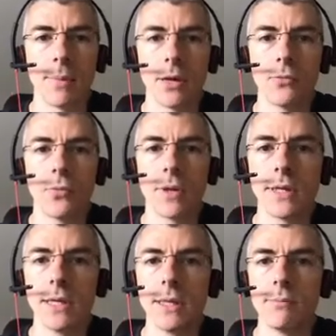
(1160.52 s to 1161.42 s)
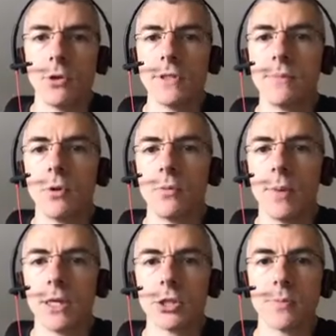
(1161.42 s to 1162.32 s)
By running multiple
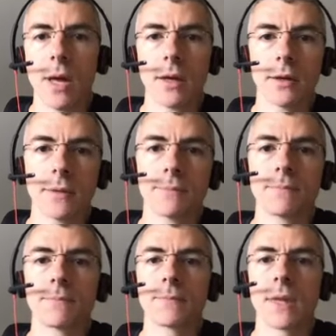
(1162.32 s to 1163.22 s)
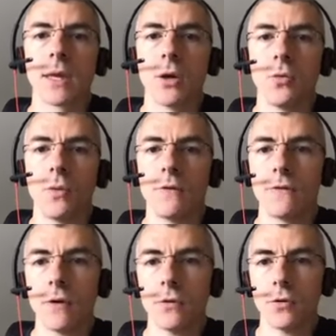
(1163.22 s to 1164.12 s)
benchmarks, we
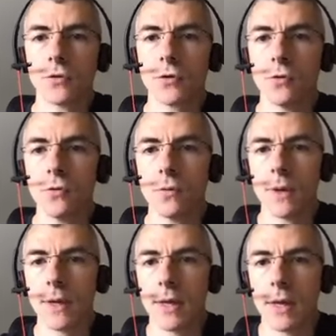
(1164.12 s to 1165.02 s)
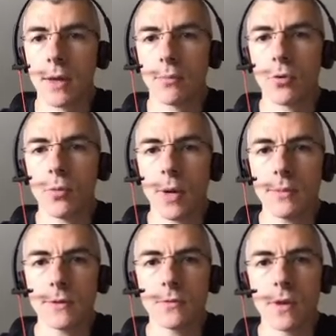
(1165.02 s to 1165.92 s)
found also
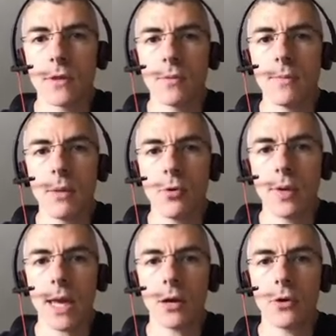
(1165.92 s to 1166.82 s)
problems with the memory